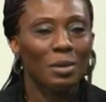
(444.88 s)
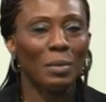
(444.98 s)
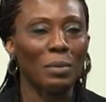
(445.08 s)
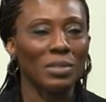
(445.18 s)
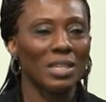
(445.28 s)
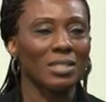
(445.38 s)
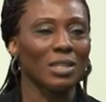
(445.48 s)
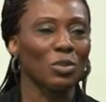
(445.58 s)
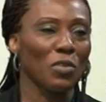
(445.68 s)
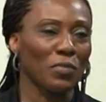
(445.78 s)
Bible says
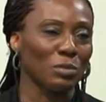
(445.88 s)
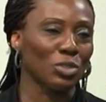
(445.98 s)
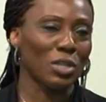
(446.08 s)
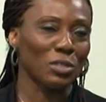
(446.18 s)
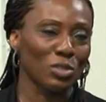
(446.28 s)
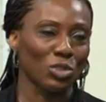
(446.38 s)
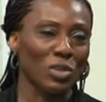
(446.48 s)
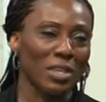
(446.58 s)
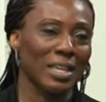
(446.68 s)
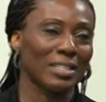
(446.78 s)
they go from strength to
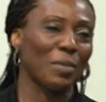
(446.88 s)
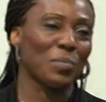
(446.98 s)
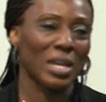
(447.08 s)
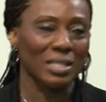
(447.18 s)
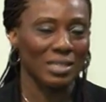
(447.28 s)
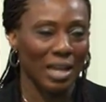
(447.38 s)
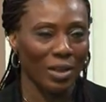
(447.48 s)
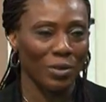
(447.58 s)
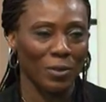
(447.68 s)
strength that appear in Zion.